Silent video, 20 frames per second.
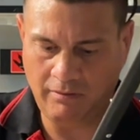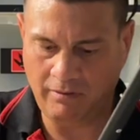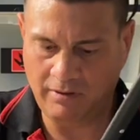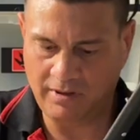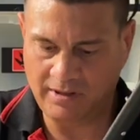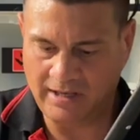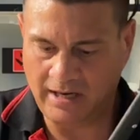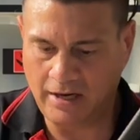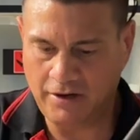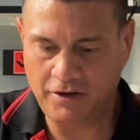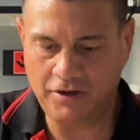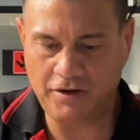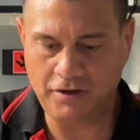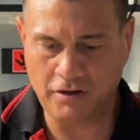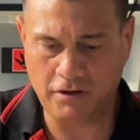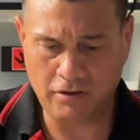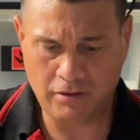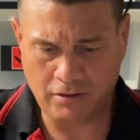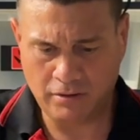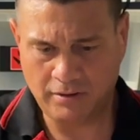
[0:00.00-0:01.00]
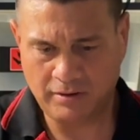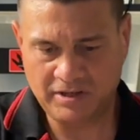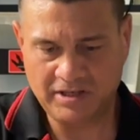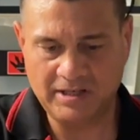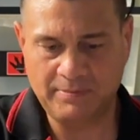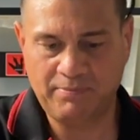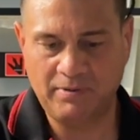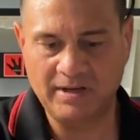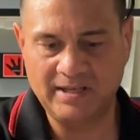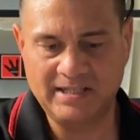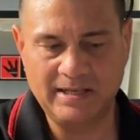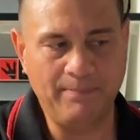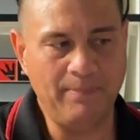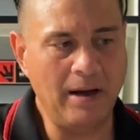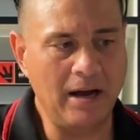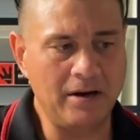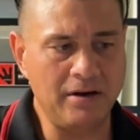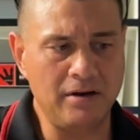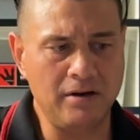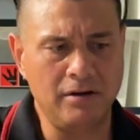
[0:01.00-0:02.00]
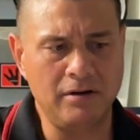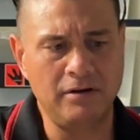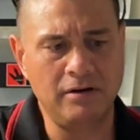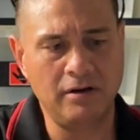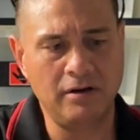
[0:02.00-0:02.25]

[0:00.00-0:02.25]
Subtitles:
To undo, just press the button.